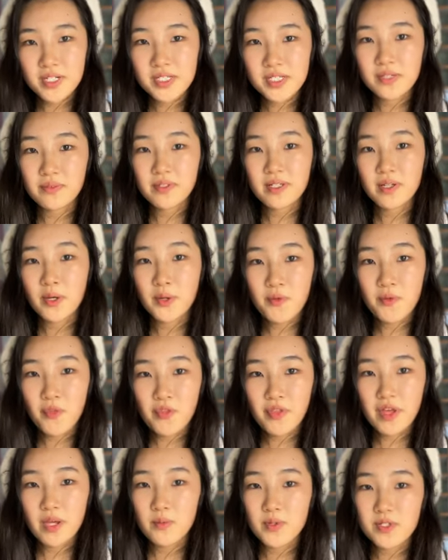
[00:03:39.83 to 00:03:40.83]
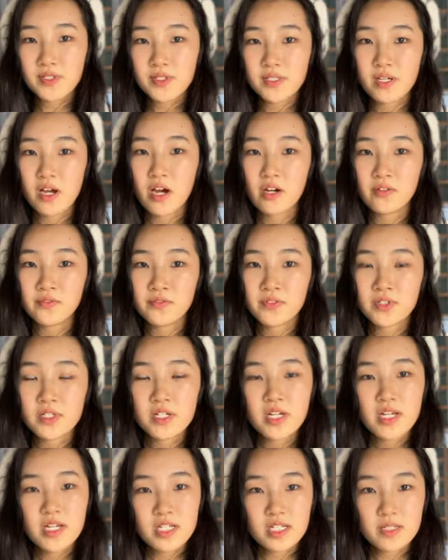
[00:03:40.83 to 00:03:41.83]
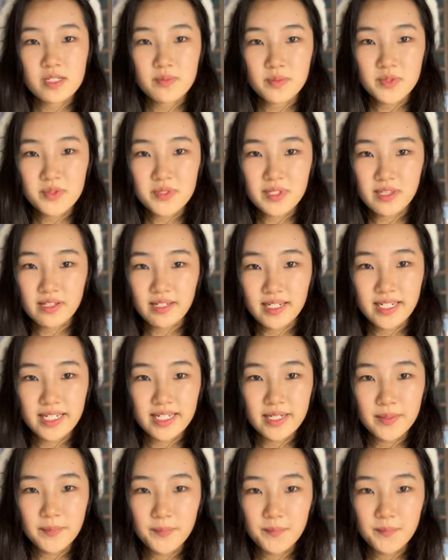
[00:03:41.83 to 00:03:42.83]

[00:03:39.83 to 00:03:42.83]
so the whole thing was solved smoothly.